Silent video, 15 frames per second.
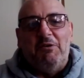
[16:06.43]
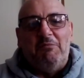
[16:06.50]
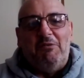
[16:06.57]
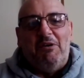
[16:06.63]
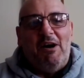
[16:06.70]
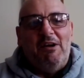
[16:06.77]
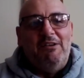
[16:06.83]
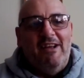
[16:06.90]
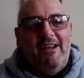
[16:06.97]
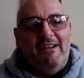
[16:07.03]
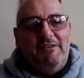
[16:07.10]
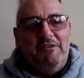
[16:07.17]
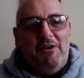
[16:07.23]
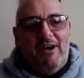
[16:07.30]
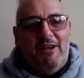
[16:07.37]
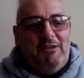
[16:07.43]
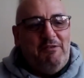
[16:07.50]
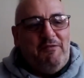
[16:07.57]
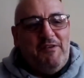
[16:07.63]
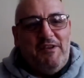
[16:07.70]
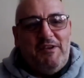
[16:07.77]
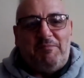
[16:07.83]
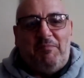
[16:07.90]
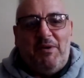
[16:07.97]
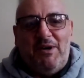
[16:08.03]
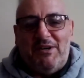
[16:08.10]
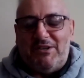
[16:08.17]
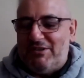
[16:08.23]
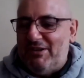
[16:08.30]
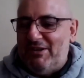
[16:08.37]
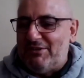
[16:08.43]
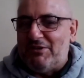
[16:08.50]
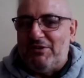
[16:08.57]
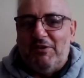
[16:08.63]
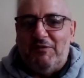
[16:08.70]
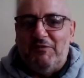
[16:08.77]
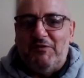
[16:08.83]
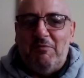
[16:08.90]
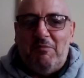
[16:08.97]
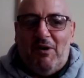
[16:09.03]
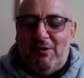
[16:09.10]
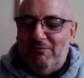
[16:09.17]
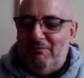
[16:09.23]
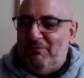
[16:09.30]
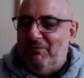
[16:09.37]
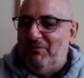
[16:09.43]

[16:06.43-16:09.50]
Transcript: Come on. No, I love for this personal stuff. Come on.